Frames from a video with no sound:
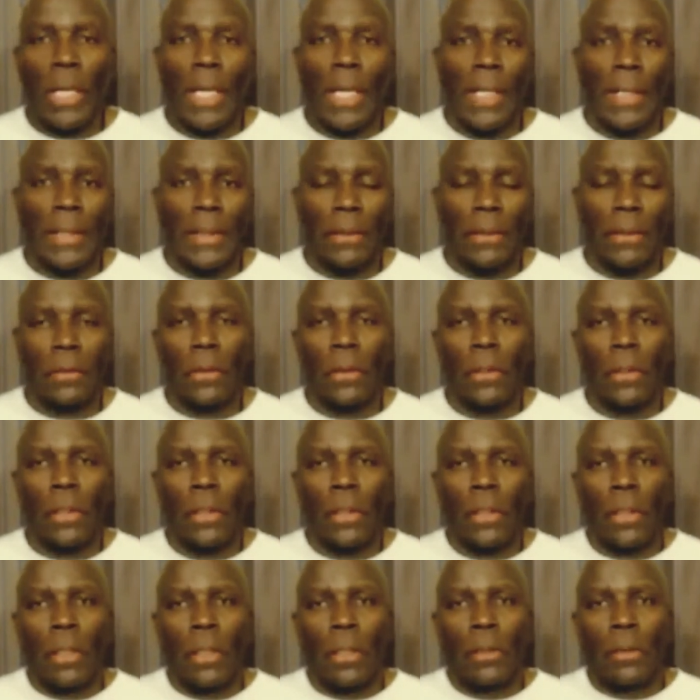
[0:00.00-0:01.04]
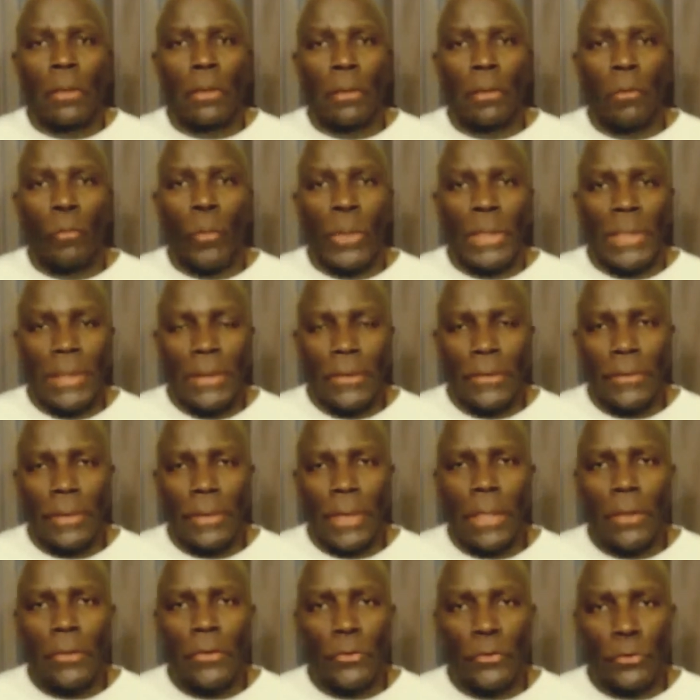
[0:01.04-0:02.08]
hey, what he's
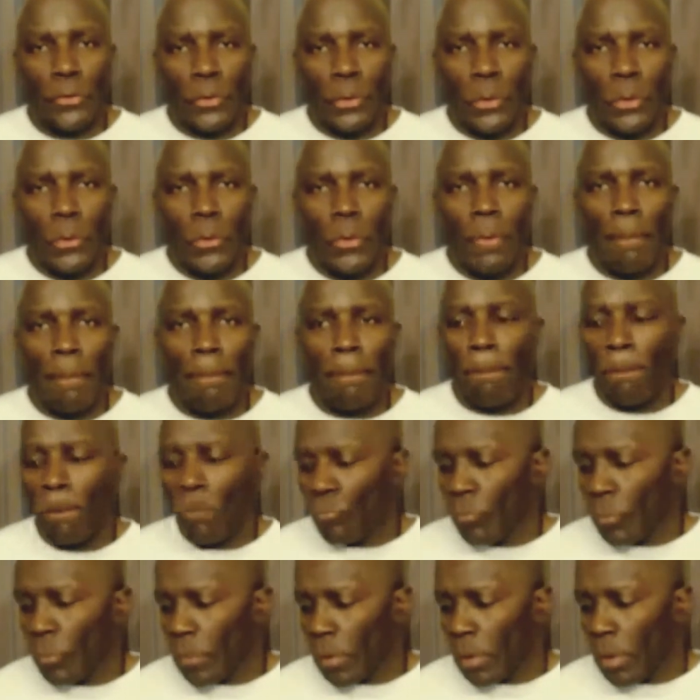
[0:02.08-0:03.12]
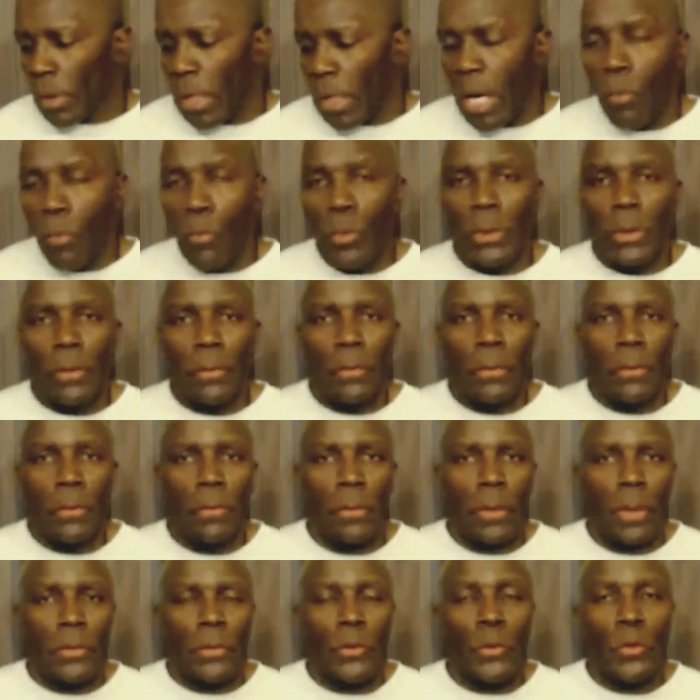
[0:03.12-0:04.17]
saying is true. I want to
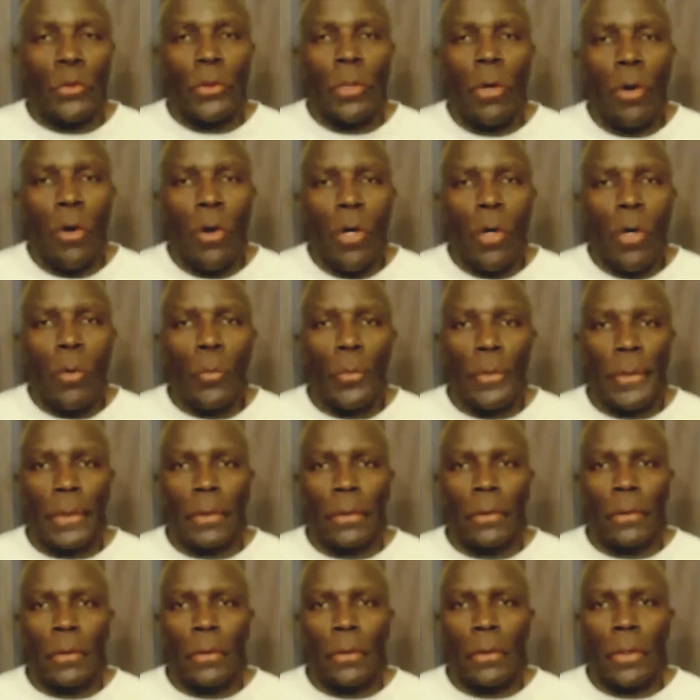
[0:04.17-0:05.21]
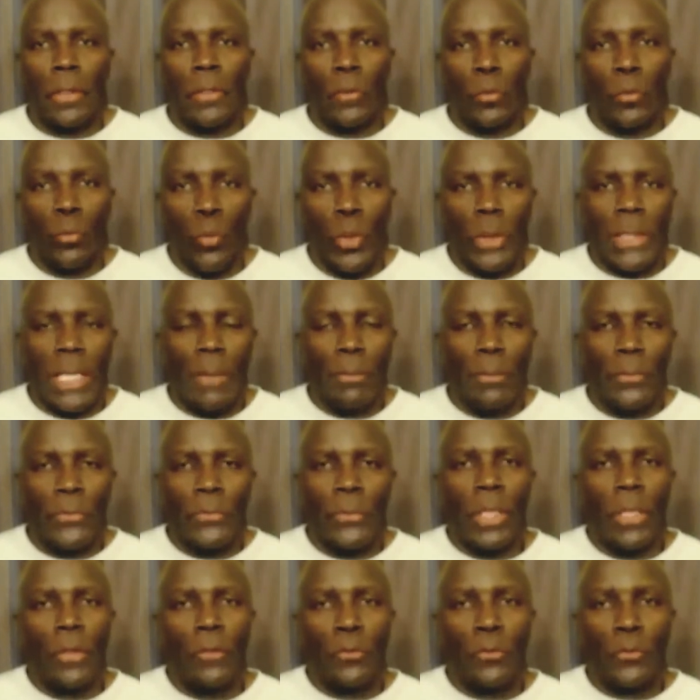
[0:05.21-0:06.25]
do your homework. Is what I'm
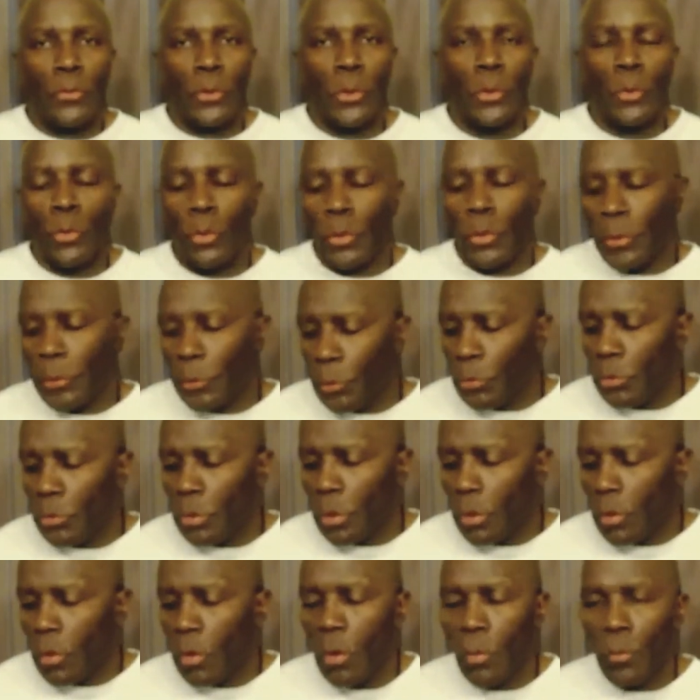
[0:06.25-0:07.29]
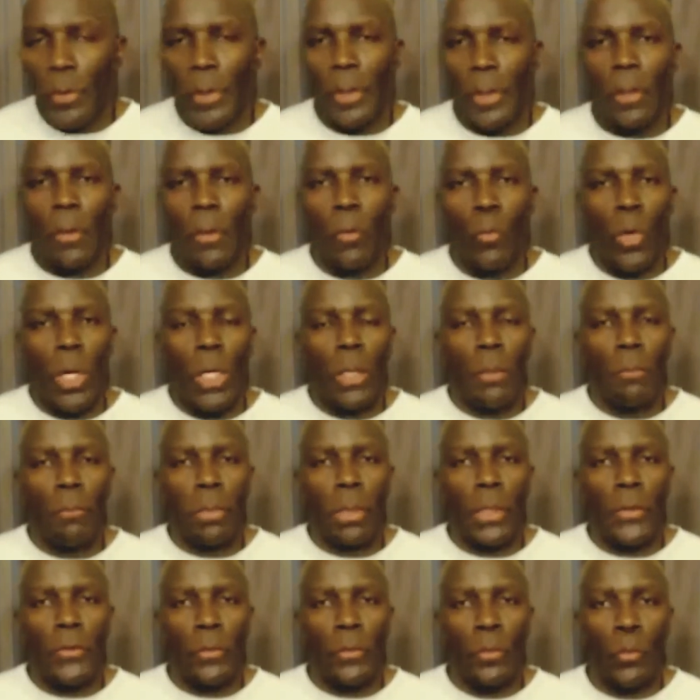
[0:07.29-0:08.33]
saying true? Do your homework. 1
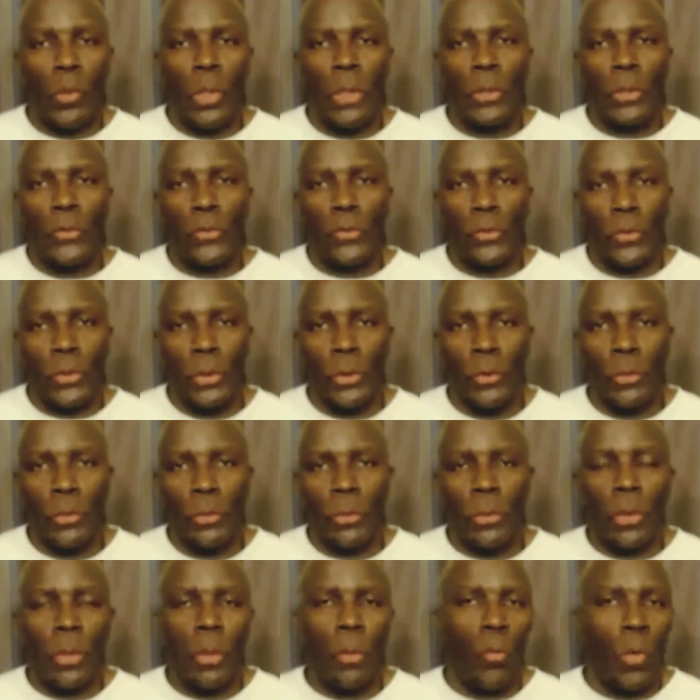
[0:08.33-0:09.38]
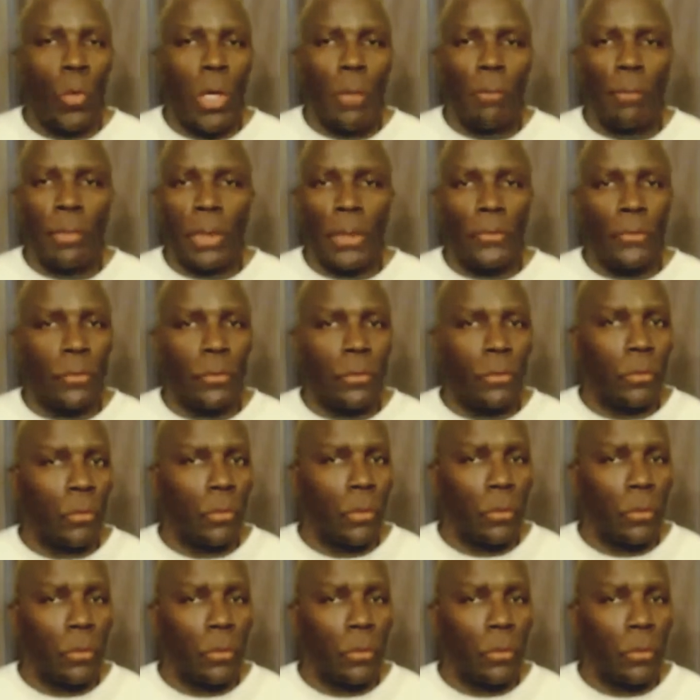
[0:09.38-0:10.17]
+ 1 is 2. 1 +